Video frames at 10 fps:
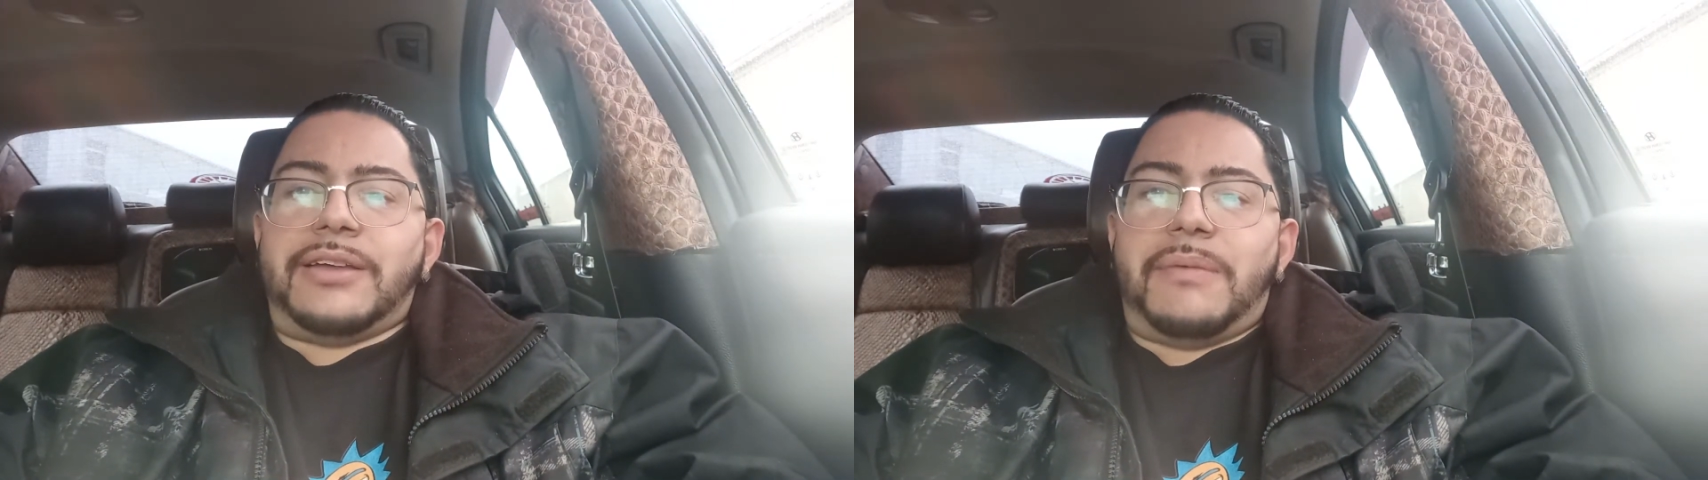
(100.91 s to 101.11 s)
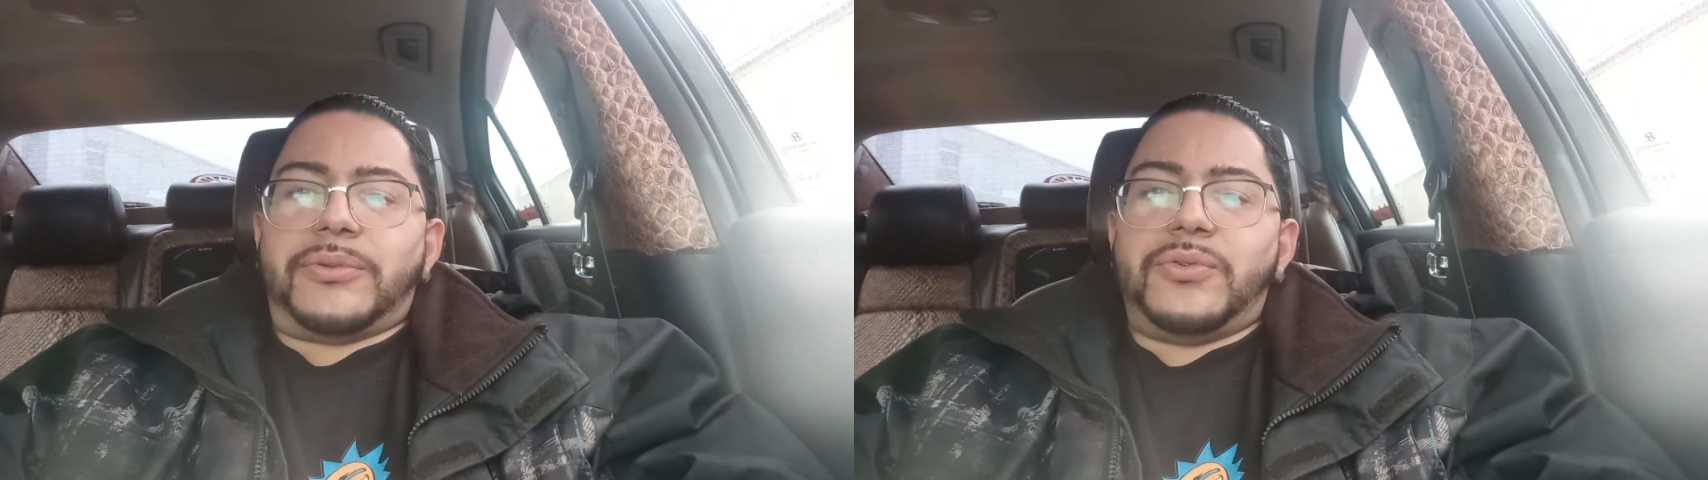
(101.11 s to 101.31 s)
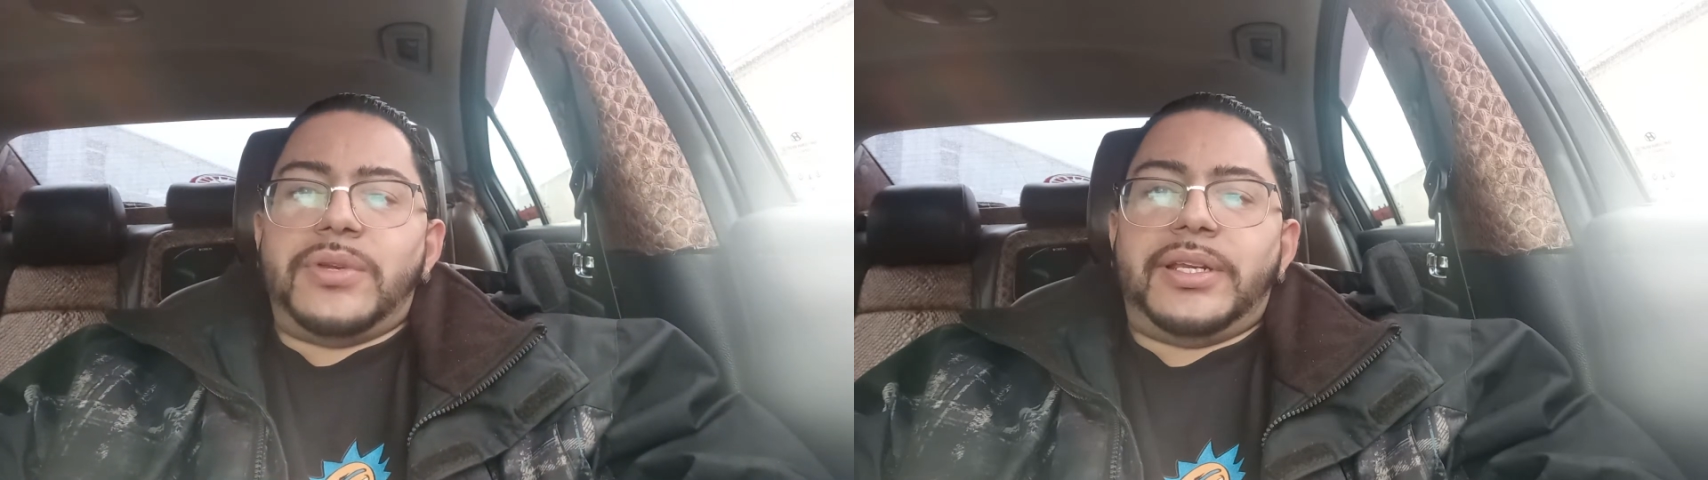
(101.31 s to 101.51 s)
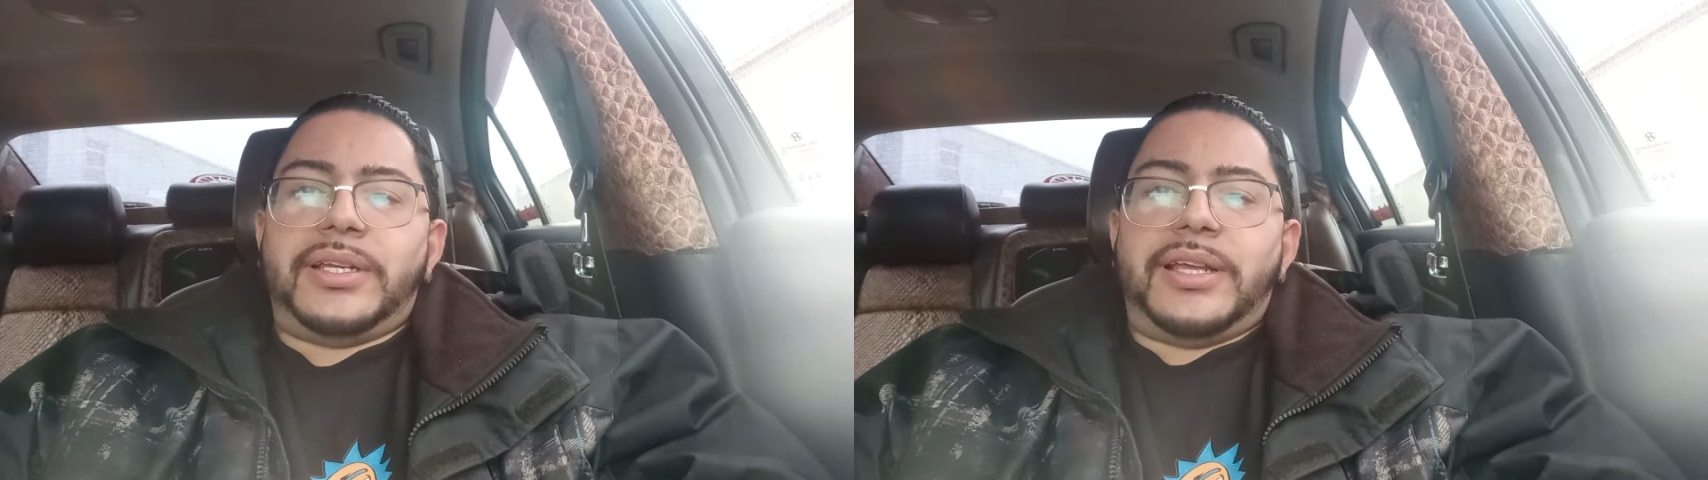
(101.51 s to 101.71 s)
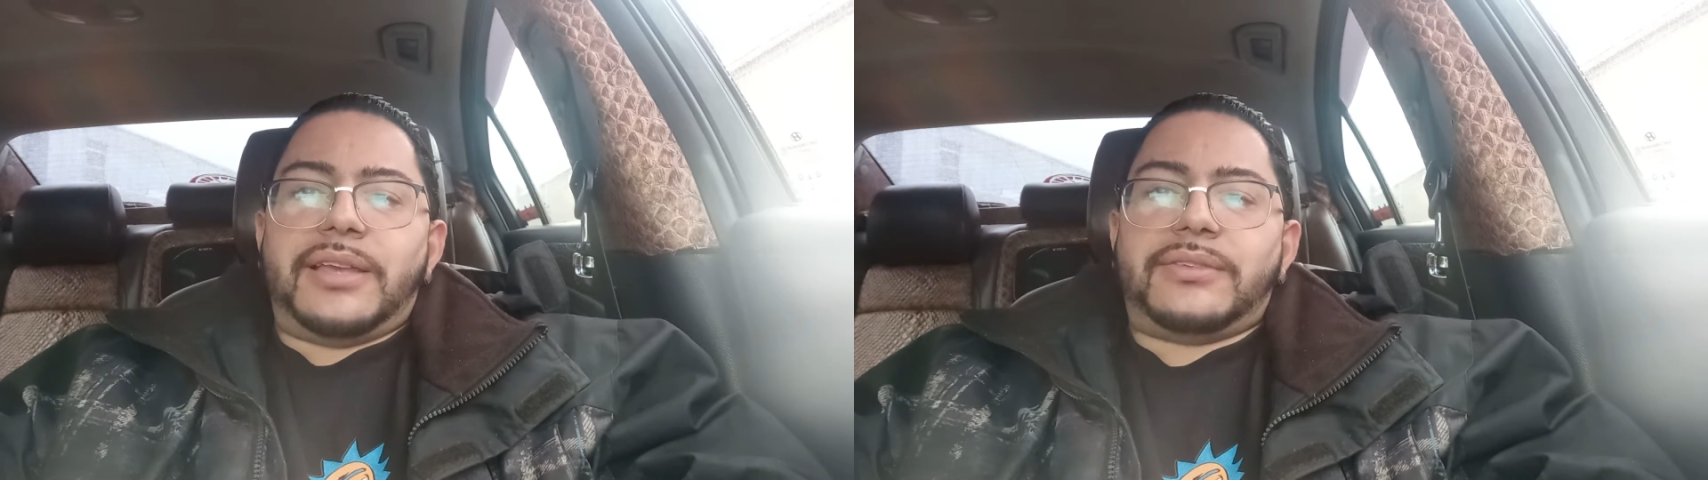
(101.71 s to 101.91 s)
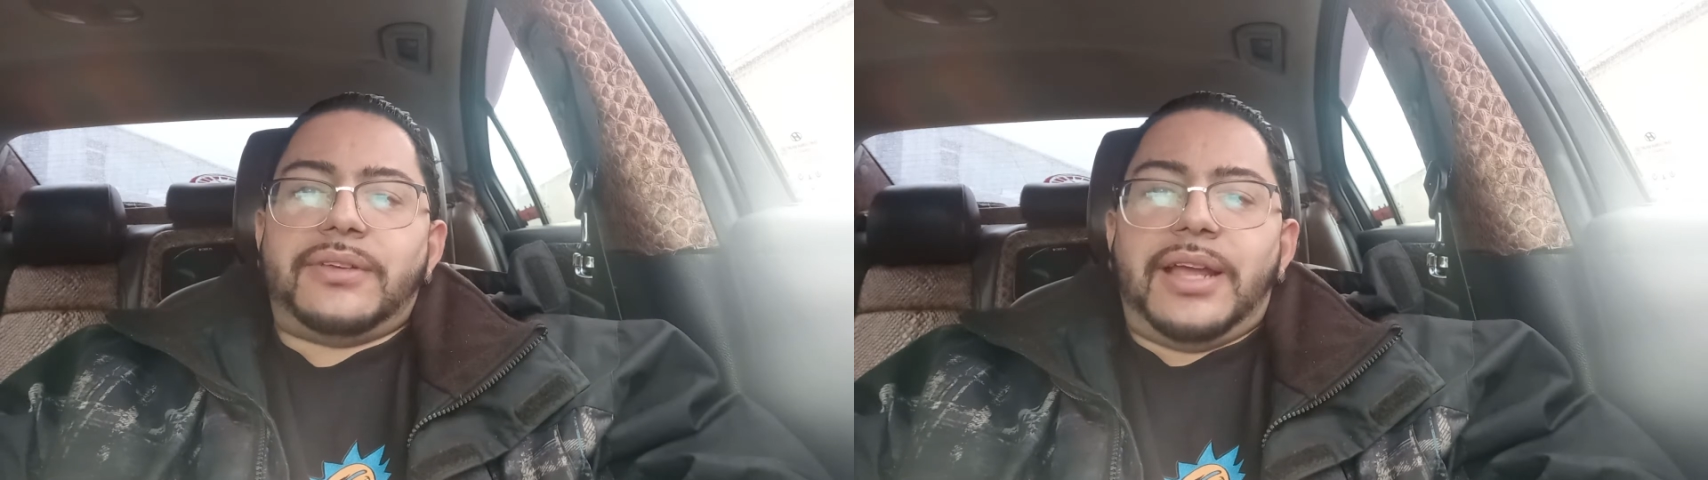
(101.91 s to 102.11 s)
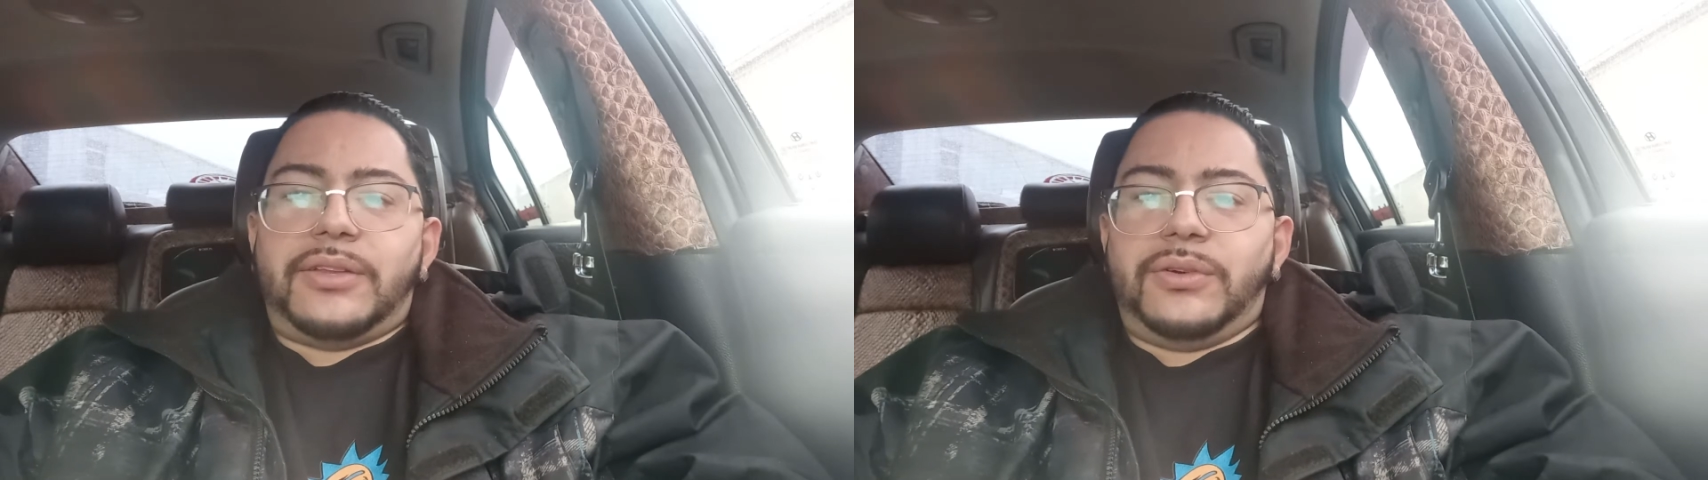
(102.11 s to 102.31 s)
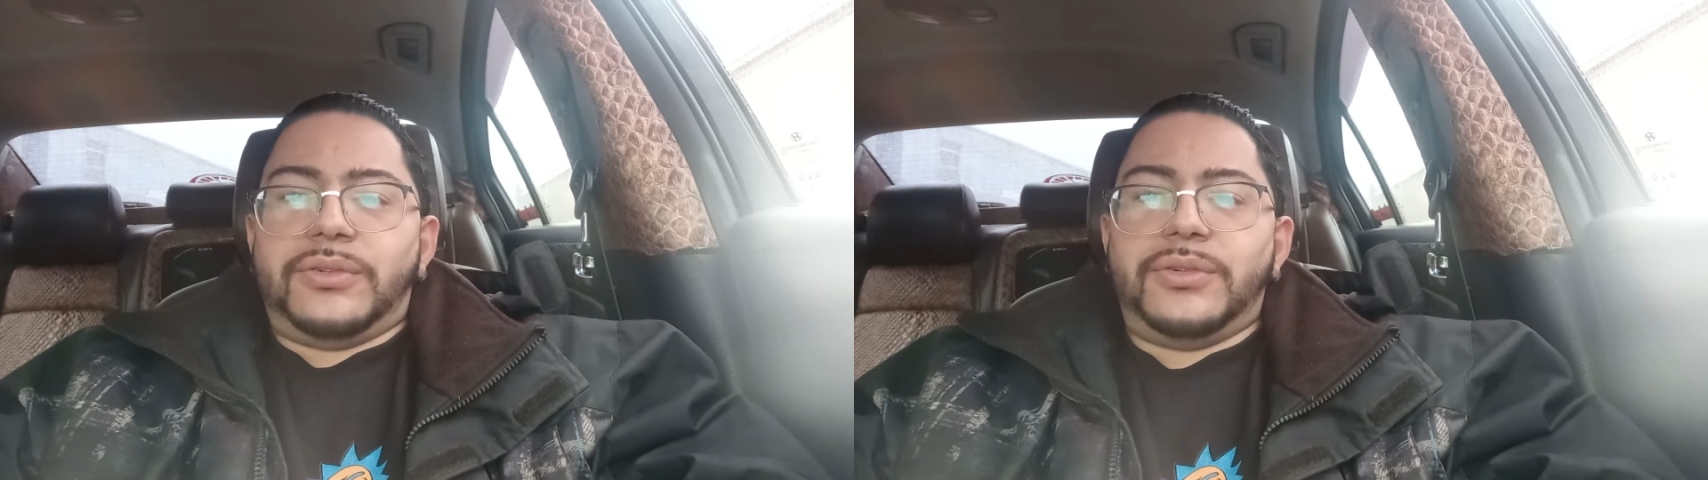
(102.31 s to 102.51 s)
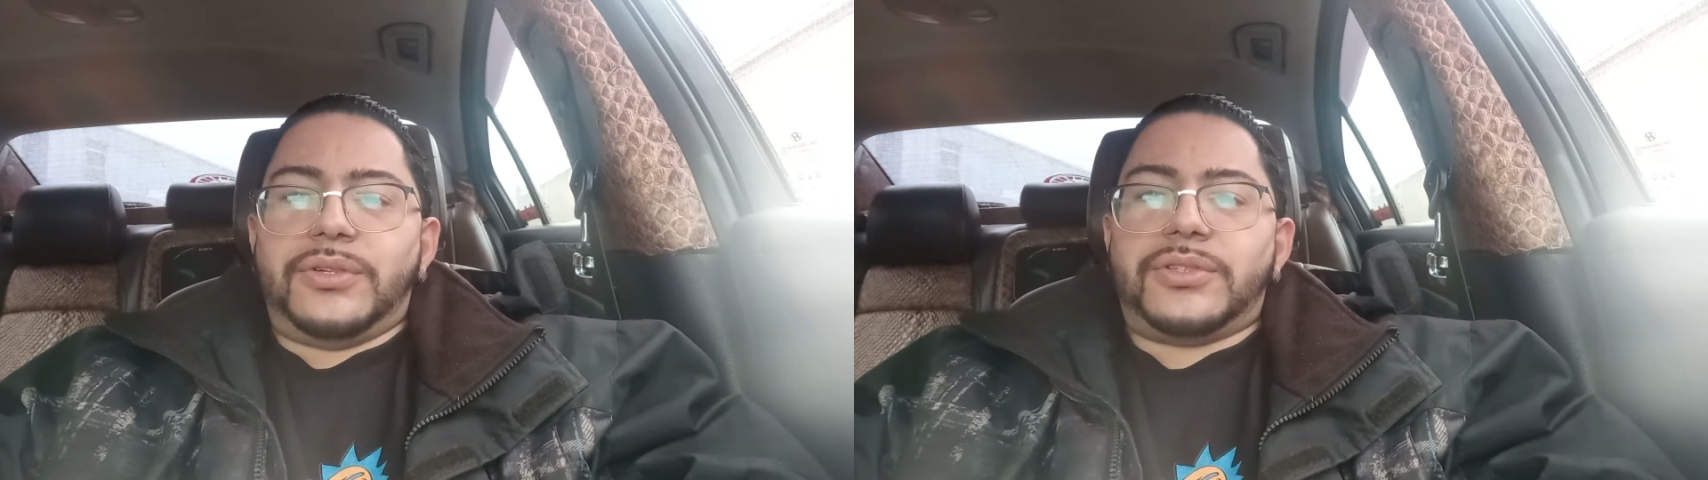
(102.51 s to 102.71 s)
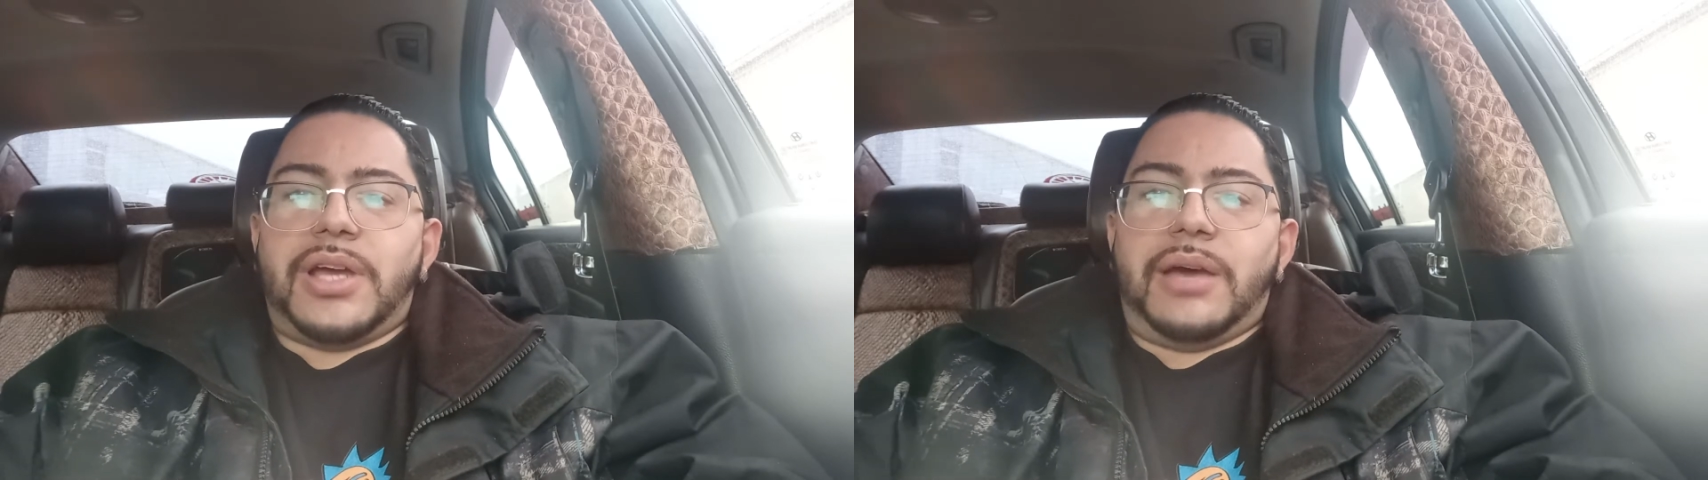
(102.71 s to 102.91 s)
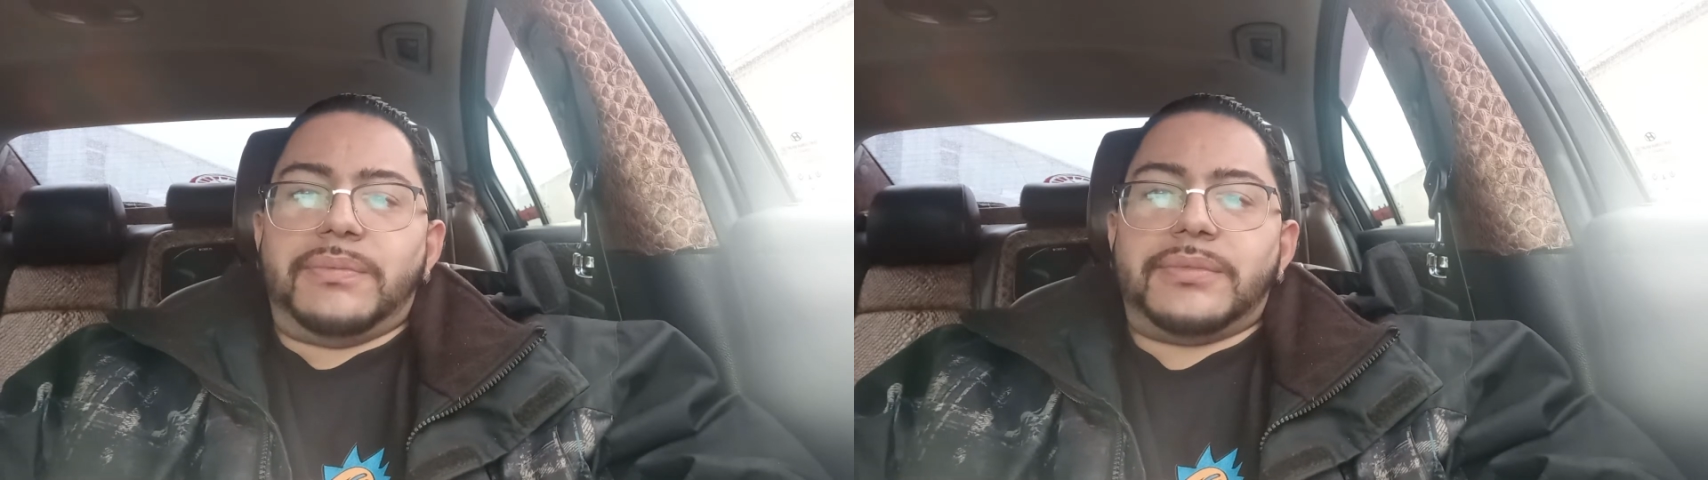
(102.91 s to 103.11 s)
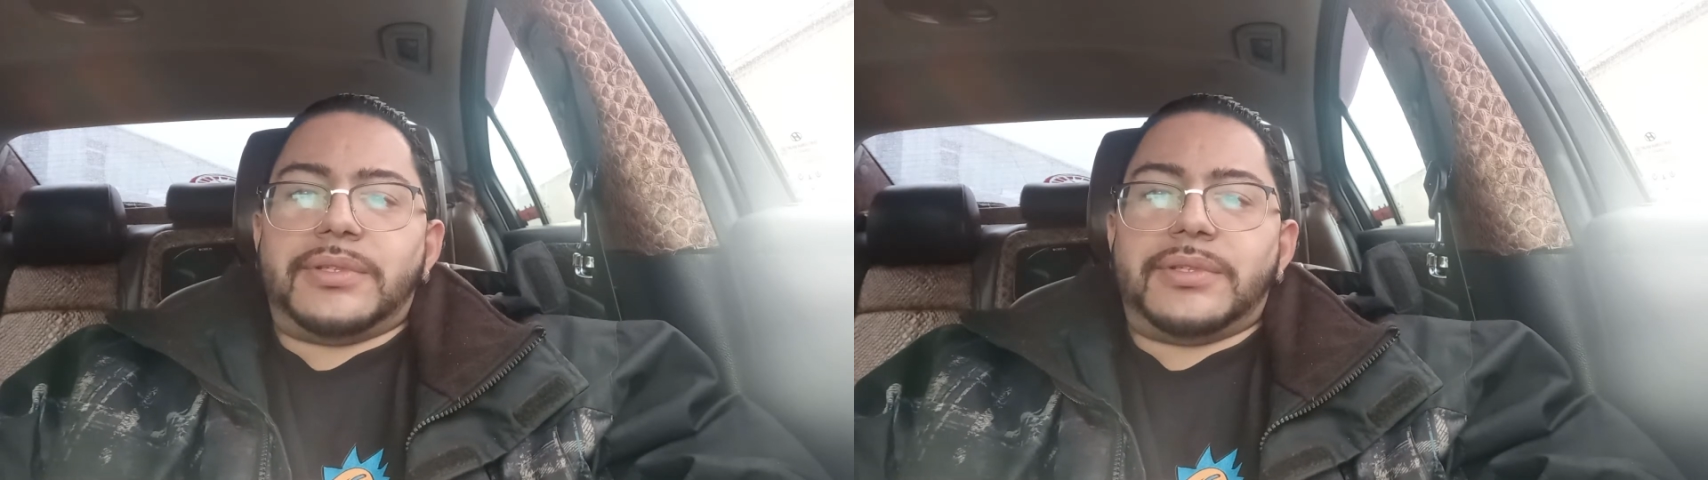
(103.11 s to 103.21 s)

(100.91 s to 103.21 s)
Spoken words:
the opportunity yesterday, I took it to a shop